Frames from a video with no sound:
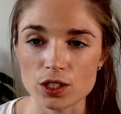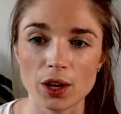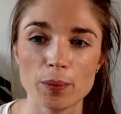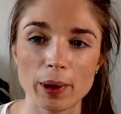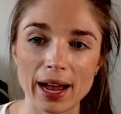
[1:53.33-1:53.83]

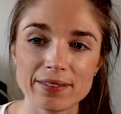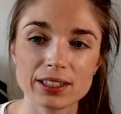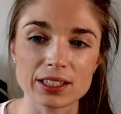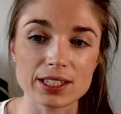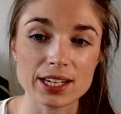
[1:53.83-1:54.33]
So by
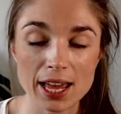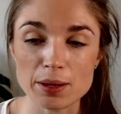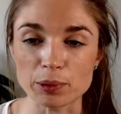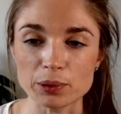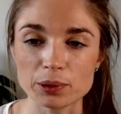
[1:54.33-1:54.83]
having a
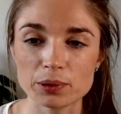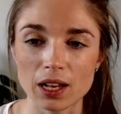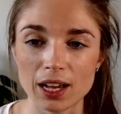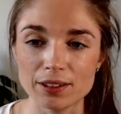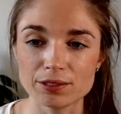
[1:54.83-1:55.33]
table,
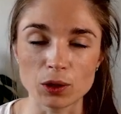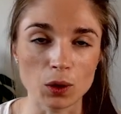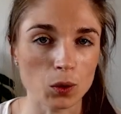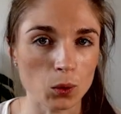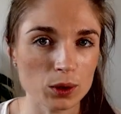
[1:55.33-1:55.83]
I've
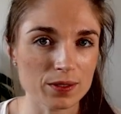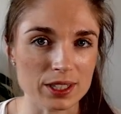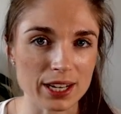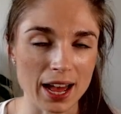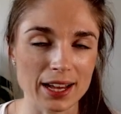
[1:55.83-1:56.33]
got all of
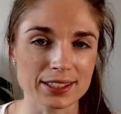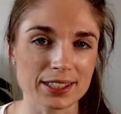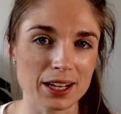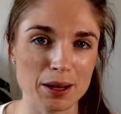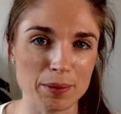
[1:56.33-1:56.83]
the
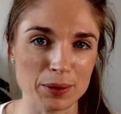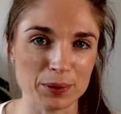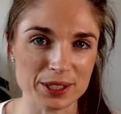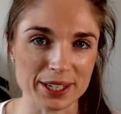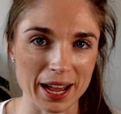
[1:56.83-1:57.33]
tags that I might
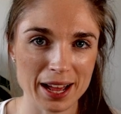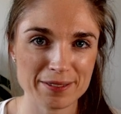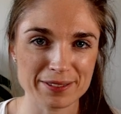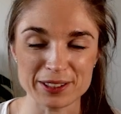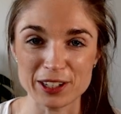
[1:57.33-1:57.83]
want to
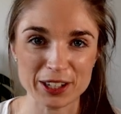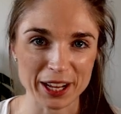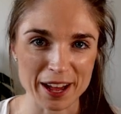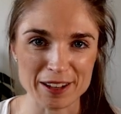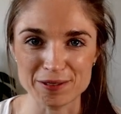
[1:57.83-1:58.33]
have and
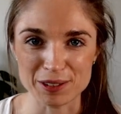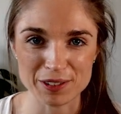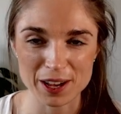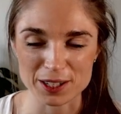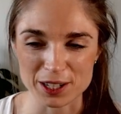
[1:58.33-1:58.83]
look at and
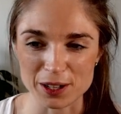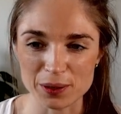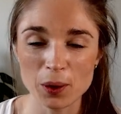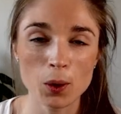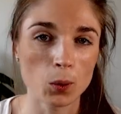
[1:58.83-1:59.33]
refer
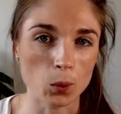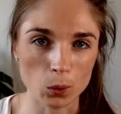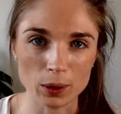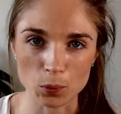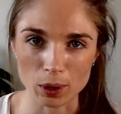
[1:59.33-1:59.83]
to
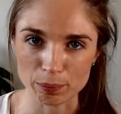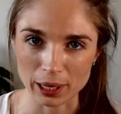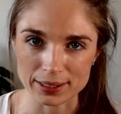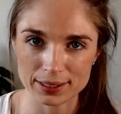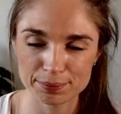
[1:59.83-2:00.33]
all in one
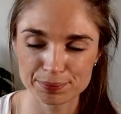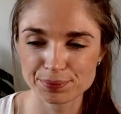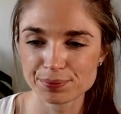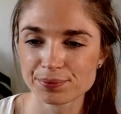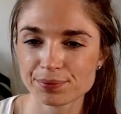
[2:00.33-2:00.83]
place.
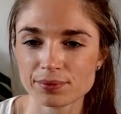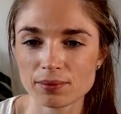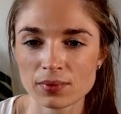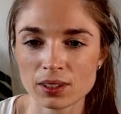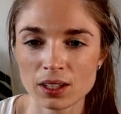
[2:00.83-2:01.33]

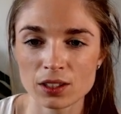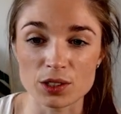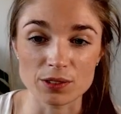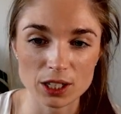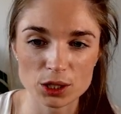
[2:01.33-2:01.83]

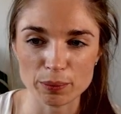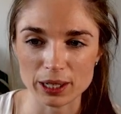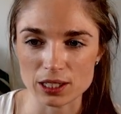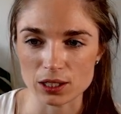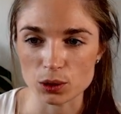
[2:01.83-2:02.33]
So if I jump
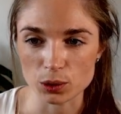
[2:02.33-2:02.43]
back to the